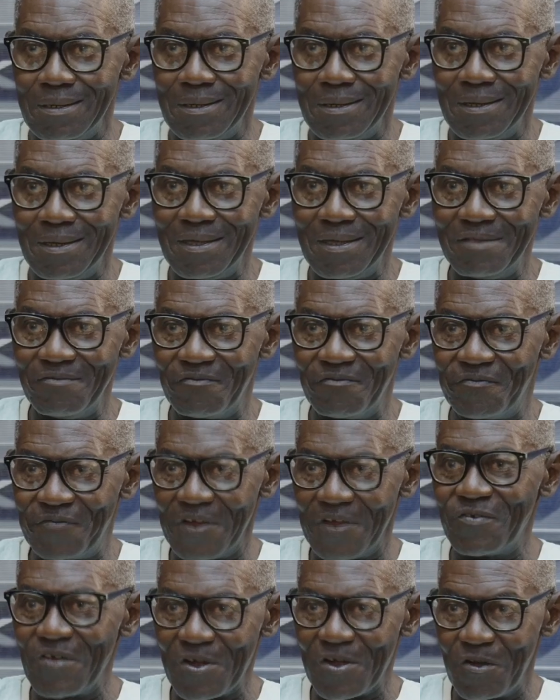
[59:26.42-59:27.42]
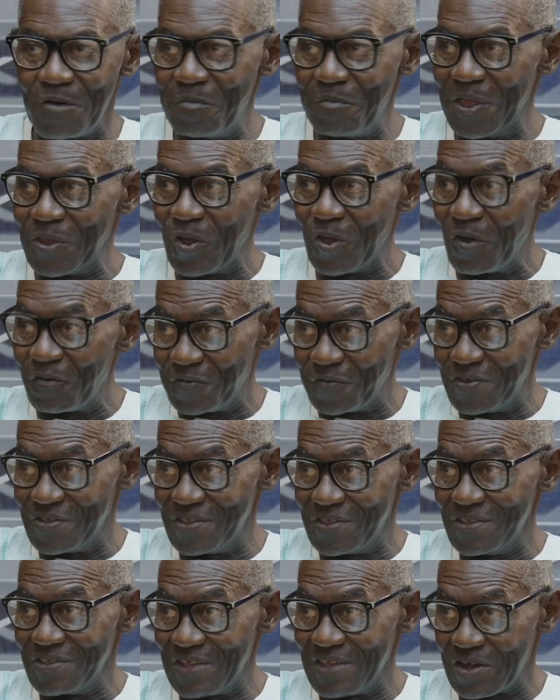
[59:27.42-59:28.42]
in federal government
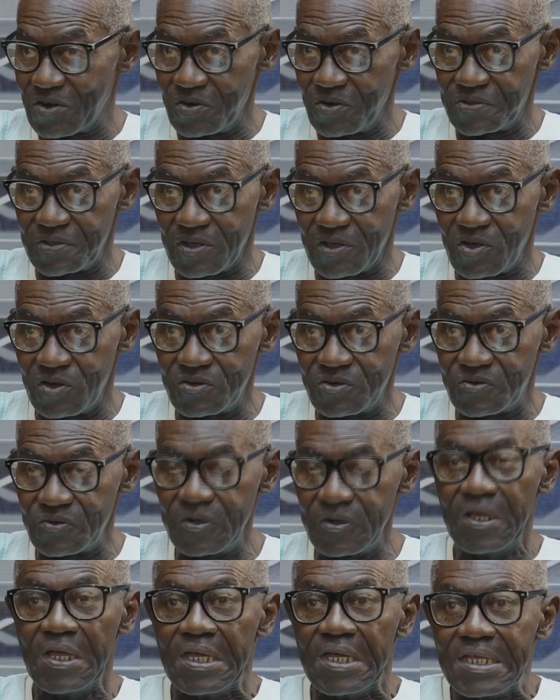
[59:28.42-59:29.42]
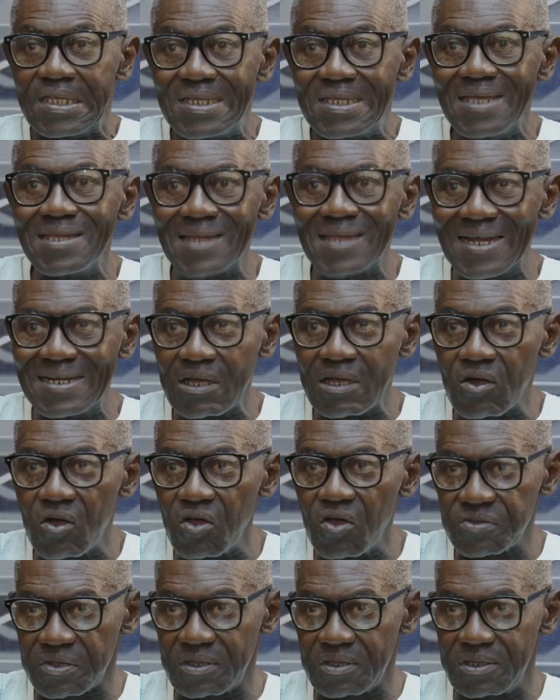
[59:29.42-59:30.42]
offices across the country, these are the
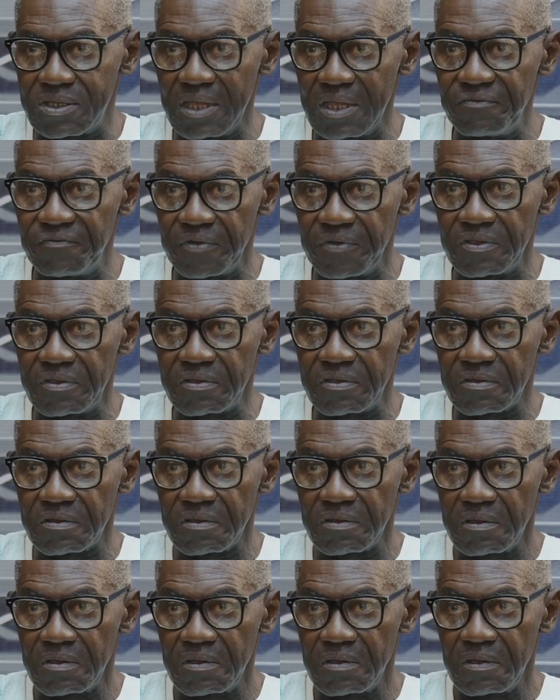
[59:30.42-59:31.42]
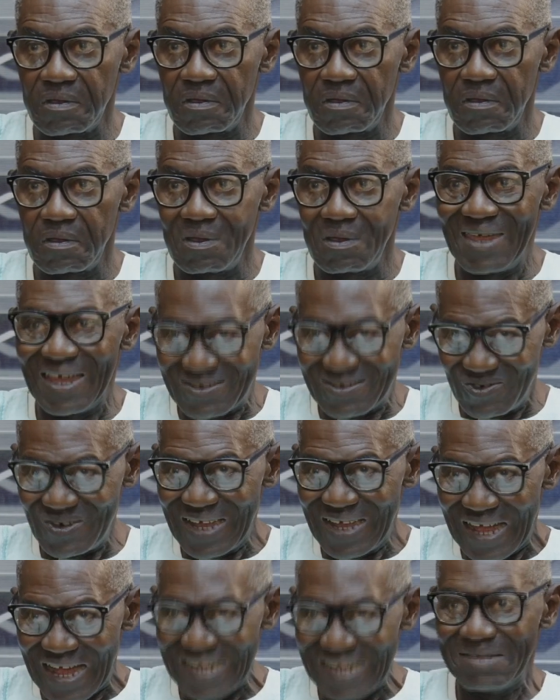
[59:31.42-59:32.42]
cost savings. He actually
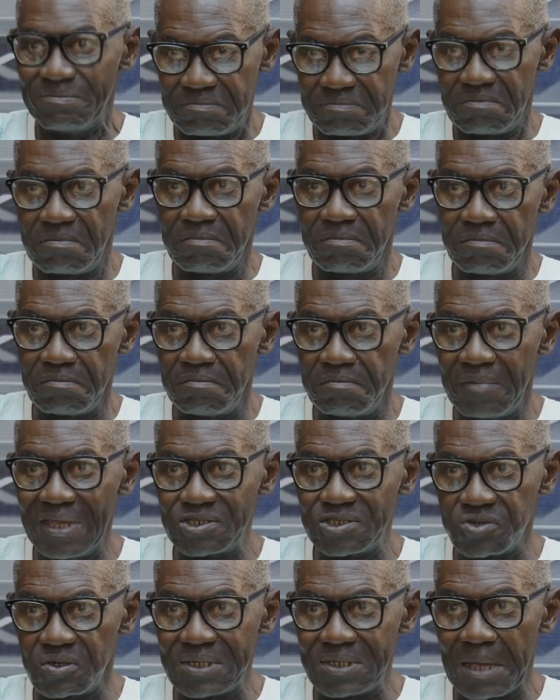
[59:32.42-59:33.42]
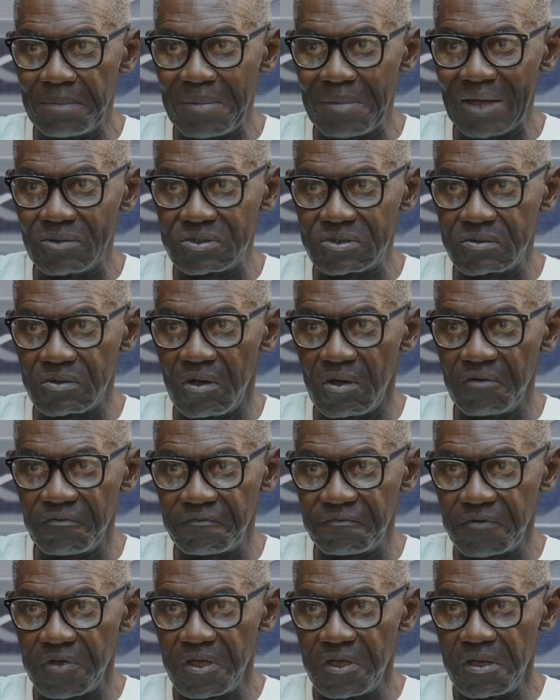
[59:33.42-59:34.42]
mentioned the amount of
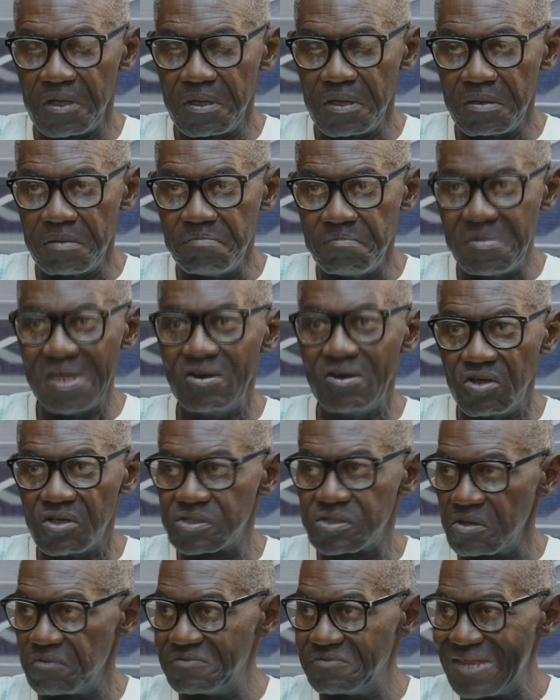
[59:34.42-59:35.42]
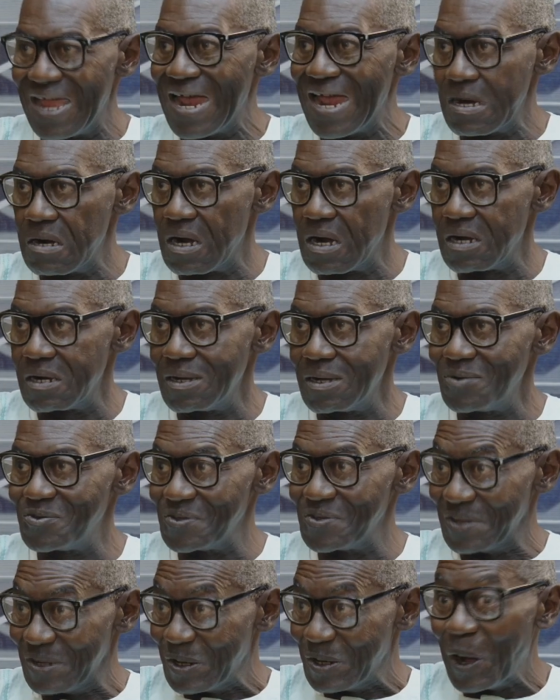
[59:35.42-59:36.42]
millions of naira. It
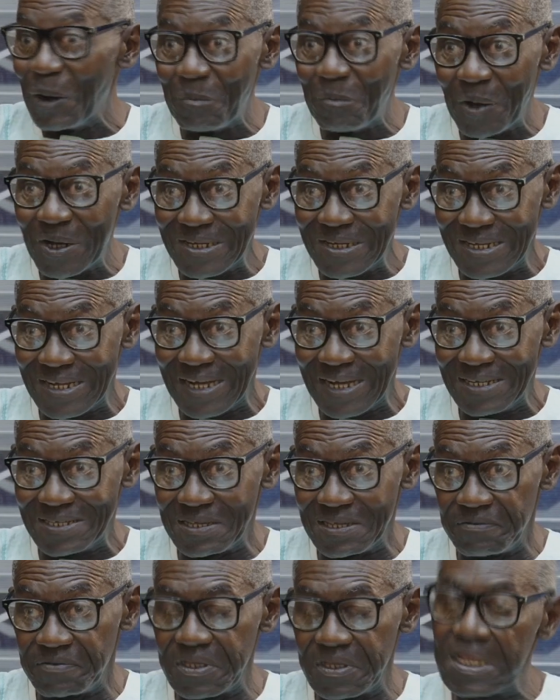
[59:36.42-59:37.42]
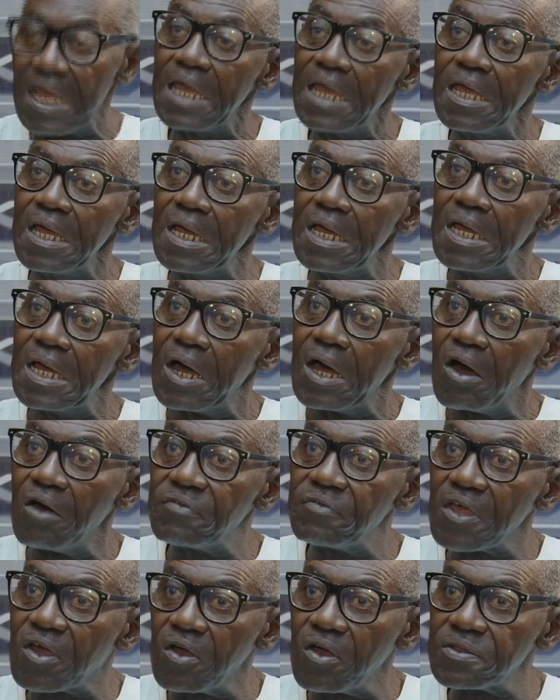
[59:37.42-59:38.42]
was a lot of money in 1979 of
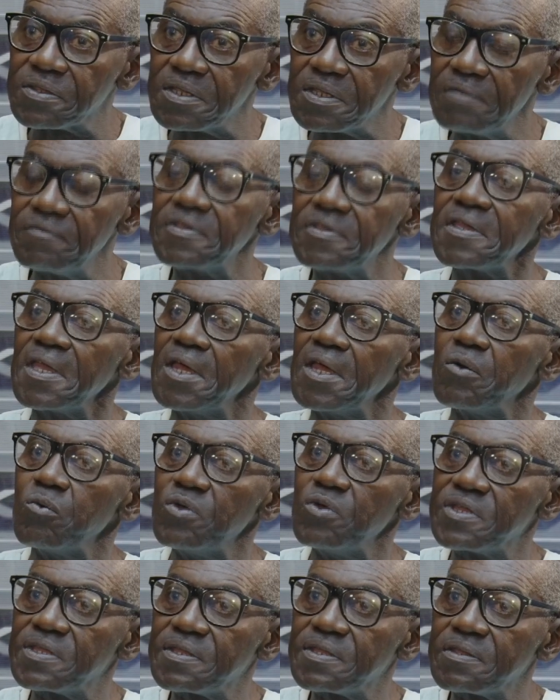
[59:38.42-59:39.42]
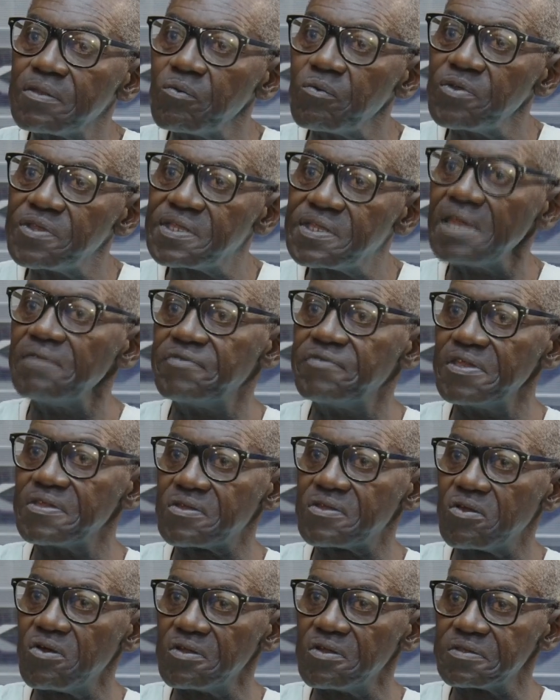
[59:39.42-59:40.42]
the cost savings. We saved this
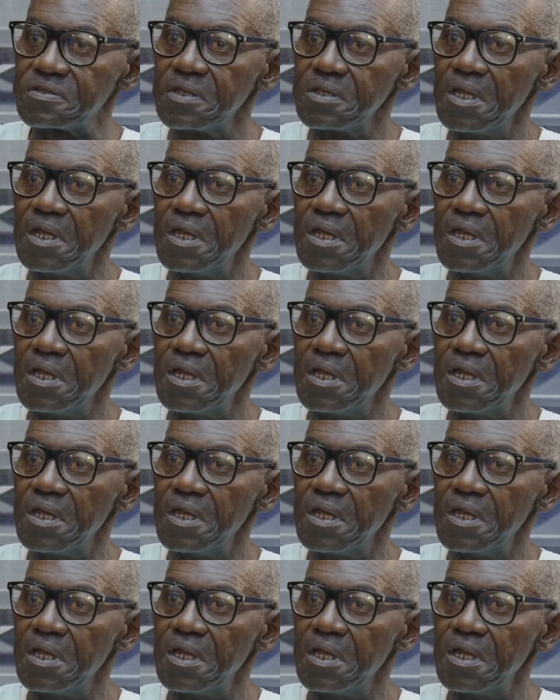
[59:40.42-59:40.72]
cost